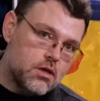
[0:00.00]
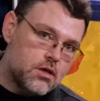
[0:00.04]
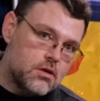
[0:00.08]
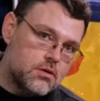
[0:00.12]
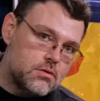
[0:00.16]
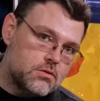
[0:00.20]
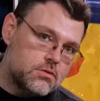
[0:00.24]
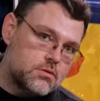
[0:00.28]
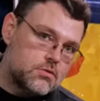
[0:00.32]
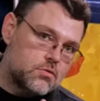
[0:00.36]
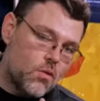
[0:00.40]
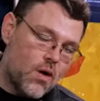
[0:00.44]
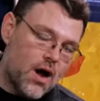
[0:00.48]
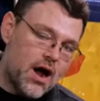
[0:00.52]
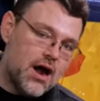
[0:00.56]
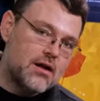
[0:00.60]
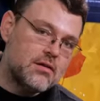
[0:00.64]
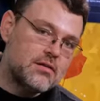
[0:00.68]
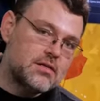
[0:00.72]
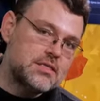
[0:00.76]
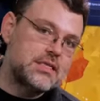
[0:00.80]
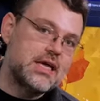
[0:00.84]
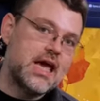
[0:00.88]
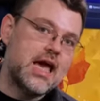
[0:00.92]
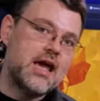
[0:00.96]
want to use
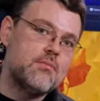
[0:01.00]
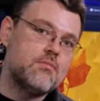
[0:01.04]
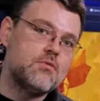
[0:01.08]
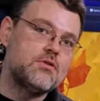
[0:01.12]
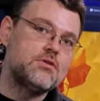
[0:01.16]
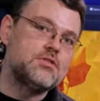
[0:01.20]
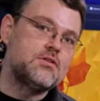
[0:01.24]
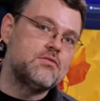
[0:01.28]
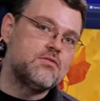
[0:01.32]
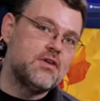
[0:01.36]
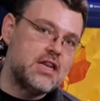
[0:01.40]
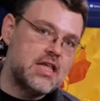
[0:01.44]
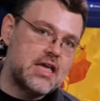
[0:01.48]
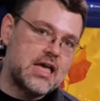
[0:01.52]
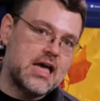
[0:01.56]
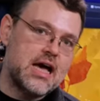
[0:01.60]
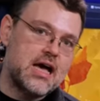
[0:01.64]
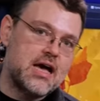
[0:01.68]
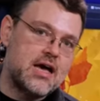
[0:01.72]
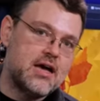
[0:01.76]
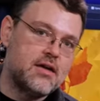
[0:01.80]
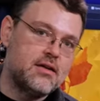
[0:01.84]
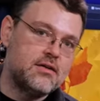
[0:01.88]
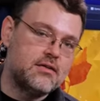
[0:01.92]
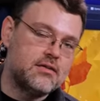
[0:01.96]
wireless cameras of any
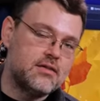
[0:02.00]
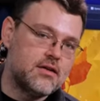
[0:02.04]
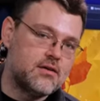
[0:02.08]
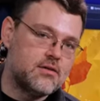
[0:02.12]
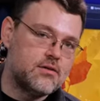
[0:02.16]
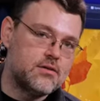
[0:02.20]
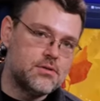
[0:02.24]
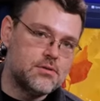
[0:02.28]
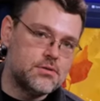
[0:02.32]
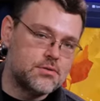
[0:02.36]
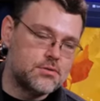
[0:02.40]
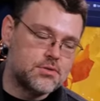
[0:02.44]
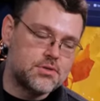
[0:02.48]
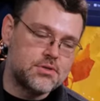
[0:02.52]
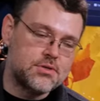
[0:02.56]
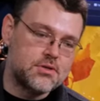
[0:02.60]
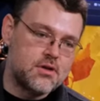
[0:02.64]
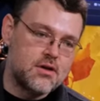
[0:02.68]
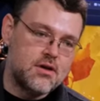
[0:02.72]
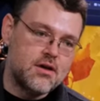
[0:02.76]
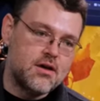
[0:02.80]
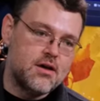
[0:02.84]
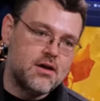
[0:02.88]
kind. Those,